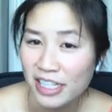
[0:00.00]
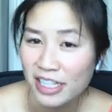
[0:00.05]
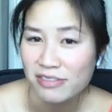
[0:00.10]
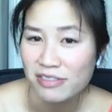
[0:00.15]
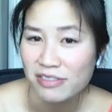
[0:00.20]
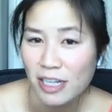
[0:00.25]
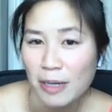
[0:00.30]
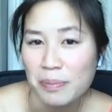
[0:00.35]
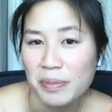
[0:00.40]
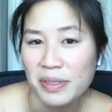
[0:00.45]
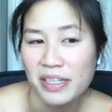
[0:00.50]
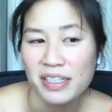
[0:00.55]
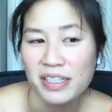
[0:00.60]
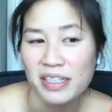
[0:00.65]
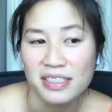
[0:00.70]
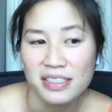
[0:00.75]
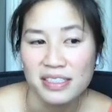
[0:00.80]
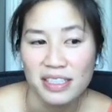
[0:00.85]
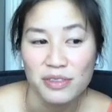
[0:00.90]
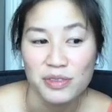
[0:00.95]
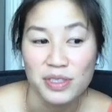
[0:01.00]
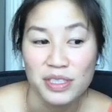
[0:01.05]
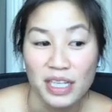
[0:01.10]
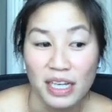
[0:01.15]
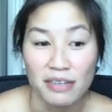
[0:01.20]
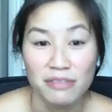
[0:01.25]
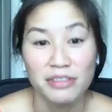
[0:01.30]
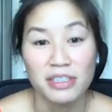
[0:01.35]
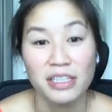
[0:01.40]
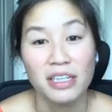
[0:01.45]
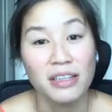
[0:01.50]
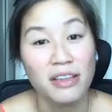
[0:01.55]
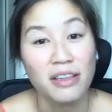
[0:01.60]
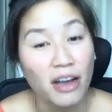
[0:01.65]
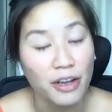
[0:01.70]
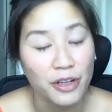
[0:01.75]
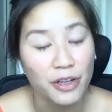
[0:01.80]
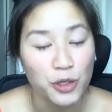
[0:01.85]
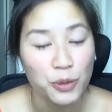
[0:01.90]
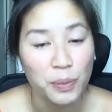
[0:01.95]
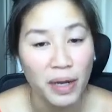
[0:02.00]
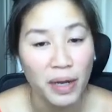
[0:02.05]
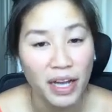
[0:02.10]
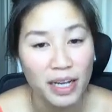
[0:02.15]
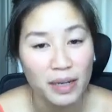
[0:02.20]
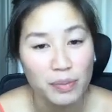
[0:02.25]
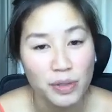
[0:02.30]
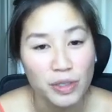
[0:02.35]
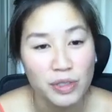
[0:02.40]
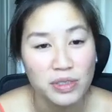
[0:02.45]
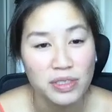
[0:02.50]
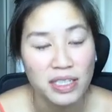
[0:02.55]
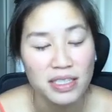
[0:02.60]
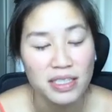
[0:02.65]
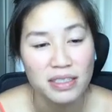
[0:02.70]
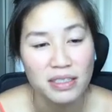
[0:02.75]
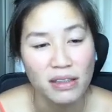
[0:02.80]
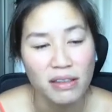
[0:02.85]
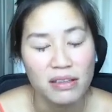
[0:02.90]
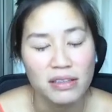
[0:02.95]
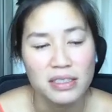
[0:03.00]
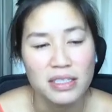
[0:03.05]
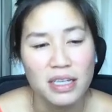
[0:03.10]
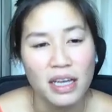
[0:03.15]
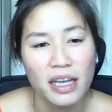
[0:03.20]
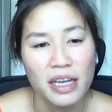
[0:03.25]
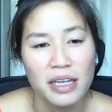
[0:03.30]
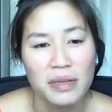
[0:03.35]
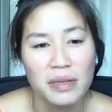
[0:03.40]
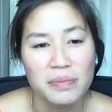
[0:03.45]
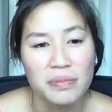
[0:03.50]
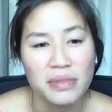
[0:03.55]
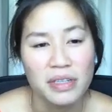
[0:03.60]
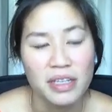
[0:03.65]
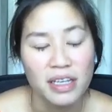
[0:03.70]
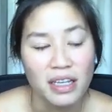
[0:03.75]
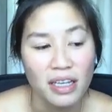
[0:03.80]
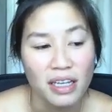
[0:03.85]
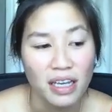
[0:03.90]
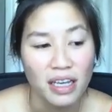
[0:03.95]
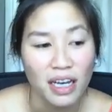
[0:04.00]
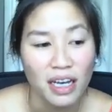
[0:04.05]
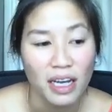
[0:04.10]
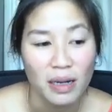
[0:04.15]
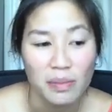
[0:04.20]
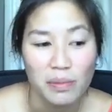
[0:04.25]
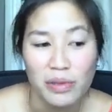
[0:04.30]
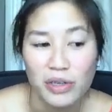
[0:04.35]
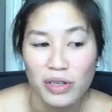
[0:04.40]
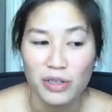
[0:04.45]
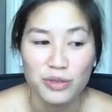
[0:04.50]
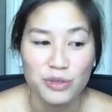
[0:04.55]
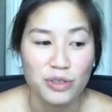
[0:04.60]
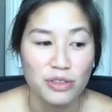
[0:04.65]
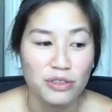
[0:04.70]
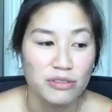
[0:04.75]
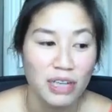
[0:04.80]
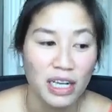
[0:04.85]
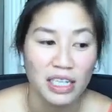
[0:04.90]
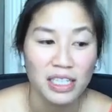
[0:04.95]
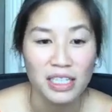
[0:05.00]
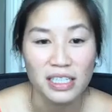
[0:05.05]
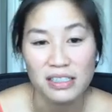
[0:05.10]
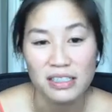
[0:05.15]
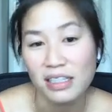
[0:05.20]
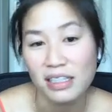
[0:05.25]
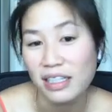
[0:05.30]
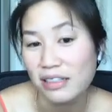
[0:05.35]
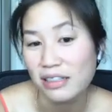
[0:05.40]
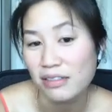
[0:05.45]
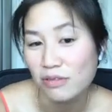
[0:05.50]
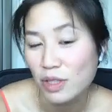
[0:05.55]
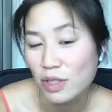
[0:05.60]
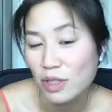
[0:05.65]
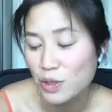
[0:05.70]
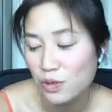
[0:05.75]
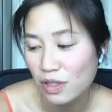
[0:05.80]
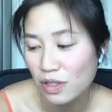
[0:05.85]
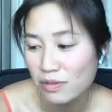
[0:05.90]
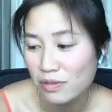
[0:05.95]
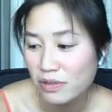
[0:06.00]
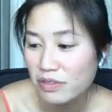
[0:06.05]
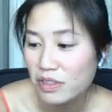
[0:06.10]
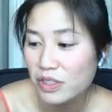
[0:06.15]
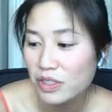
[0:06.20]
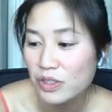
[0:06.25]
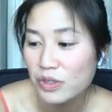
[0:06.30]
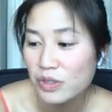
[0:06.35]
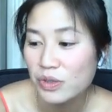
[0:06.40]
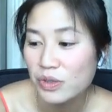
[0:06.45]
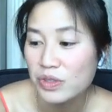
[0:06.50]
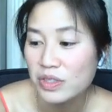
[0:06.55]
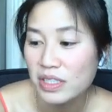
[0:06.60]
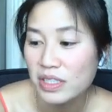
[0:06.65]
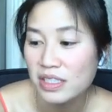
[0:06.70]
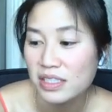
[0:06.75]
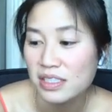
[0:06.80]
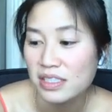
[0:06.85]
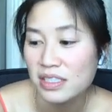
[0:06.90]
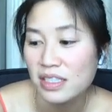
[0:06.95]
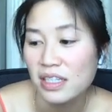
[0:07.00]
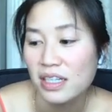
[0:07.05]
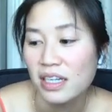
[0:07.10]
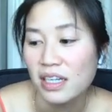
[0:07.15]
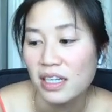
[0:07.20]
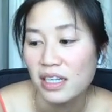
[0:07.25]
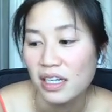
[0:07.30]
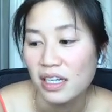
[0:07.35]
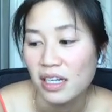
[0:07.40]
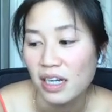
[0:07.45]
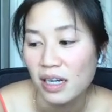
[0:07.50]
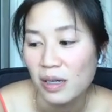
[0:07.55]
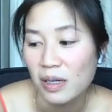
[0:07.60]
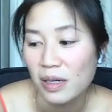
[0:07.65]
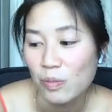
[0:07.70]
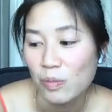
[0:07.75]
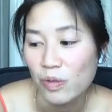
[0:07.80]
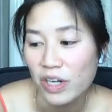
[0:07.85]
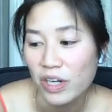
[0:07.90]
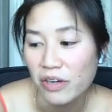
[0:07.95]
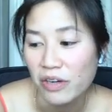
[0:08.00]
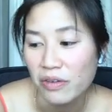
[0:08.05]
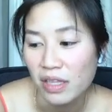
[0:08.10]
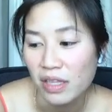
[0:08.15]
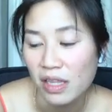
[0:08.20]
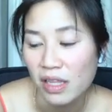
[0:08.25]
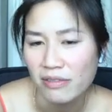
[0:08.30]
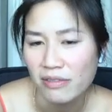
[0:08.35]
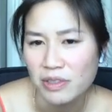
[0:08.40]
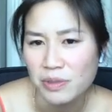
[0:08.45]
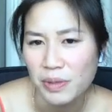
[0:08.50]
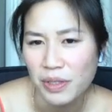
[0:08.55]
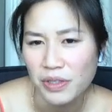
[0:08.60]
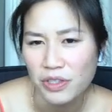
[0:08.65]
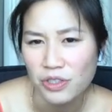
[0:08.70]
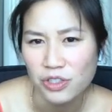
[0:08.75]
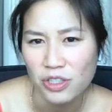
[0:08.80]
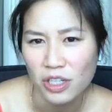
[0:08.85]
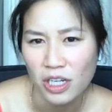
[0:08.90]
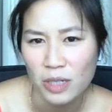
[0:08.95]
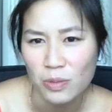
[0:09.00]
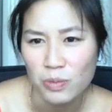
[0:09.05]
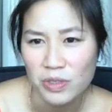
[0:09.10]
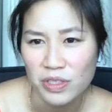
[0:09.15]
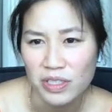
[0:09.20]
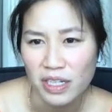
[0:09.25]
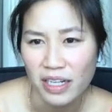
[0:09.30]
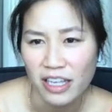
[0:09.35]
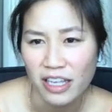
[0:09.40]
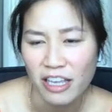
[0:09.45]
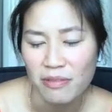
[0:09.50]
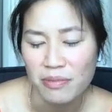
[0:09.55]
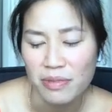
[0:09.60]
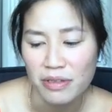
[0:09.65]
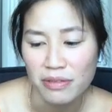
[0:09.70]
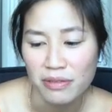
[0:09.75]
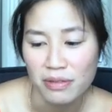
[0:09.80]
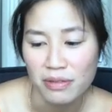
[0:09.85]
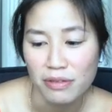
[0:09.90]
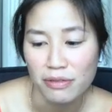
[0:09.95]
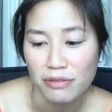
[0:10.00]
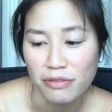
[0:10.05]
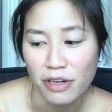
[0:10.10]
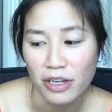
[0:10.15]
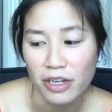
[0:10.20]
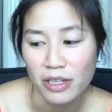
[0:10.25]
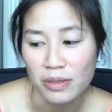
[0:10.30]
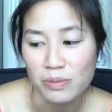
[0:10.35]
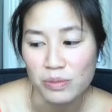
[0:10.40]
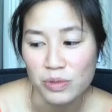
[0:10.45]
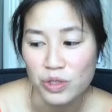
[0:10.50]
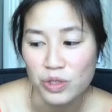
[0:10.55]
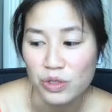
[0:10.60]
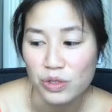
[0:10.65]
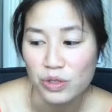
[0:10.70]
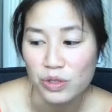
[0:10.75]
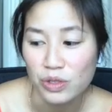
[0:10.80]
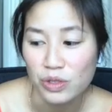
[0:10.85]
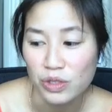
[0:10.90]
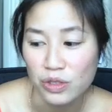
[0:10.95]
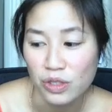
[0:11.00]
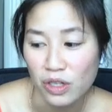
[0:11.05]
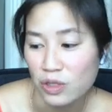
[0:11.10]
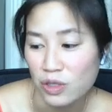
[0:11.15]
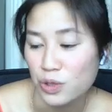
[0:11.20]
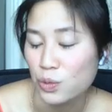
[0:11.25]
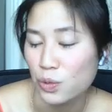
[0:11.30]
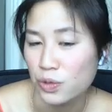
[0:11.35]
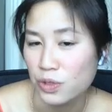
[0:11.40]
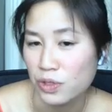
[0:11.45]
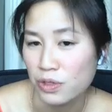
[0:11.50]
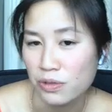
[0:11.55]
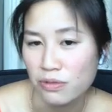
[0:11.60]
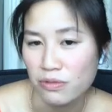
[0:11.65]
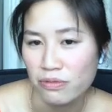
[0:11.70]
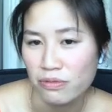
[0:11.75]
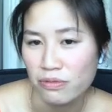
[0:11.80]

of topics. I was covering the Occupy protests at the time, but also writing like restaurant reviews. And what I really loved about the job was that it gave me the freedom to do all sorts of